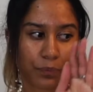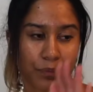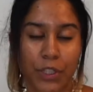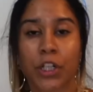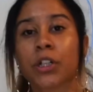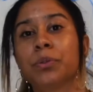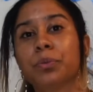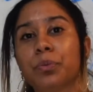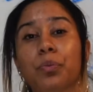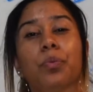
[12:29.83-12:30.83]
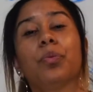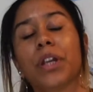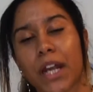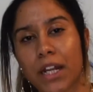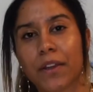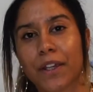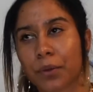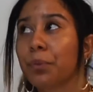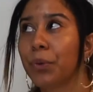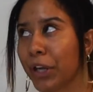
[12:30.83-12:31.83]
you know, we're getting there.
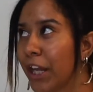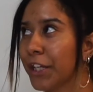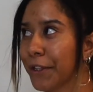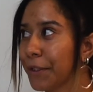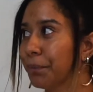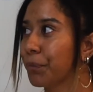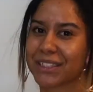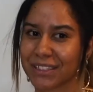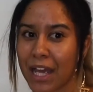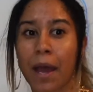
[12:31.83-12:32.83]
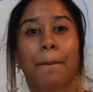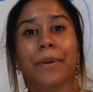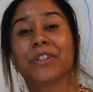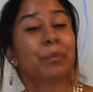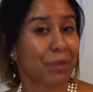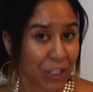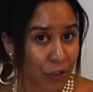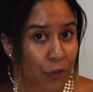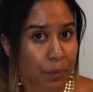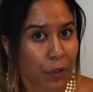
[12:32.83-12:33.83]
But so make
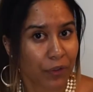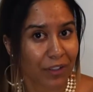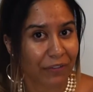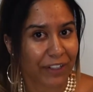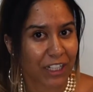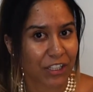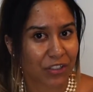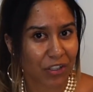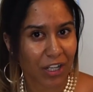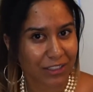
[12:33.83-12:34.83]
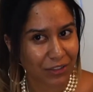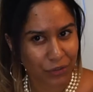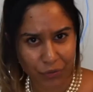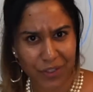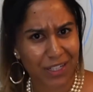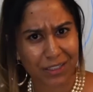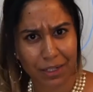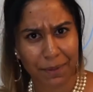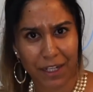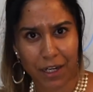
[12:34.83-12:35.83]
sure those post notifications are on so you know the next
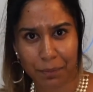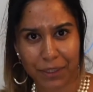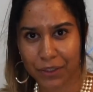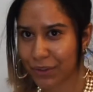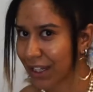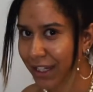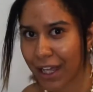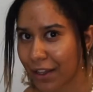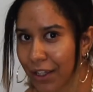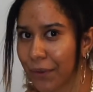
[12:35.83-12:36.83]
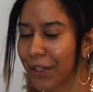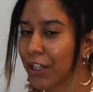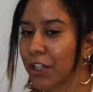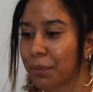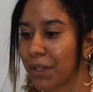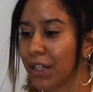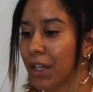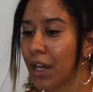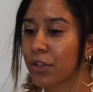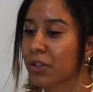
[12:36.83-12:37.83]
time that I upload. Like, hello, it could be
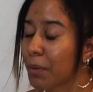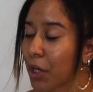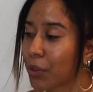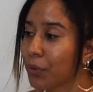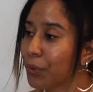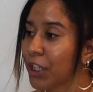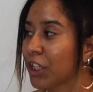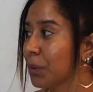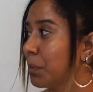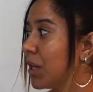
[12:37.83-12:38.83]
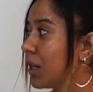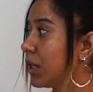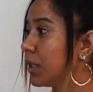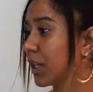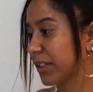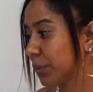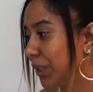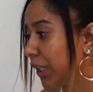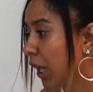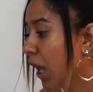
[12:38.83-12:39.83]
tomorrow, it could be next
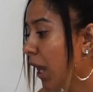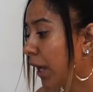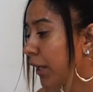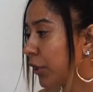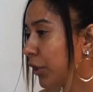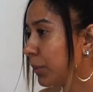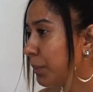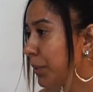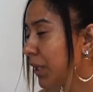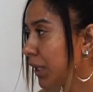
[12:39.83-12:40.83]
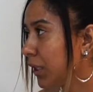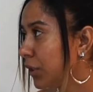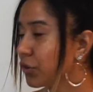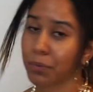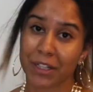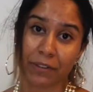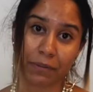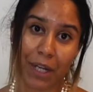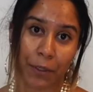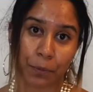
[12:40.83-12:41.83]
week, it could be in 2 months
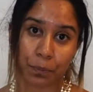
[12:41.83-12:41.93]
from now,